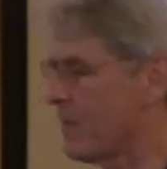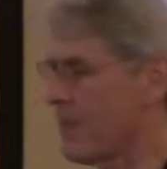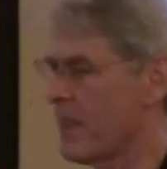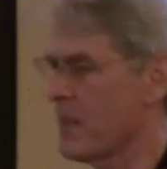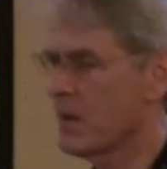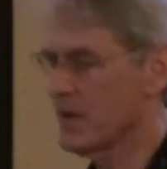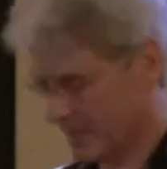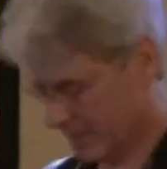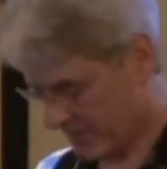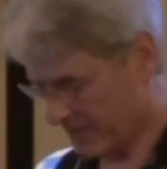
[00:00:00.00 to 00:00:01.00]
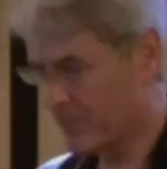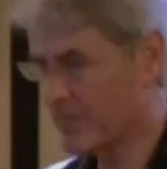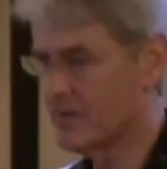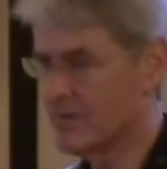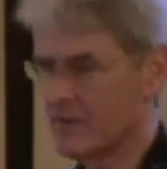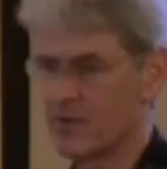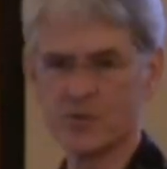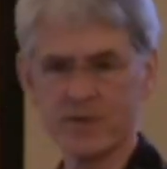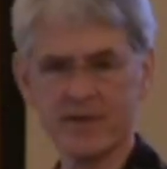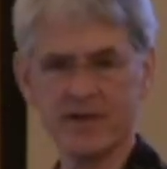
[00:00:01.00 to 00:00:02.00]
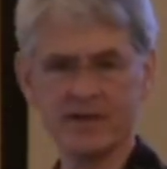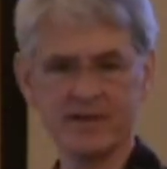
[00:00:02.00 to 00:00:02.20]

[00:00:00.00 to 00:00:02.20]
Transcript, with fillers: And um, those were the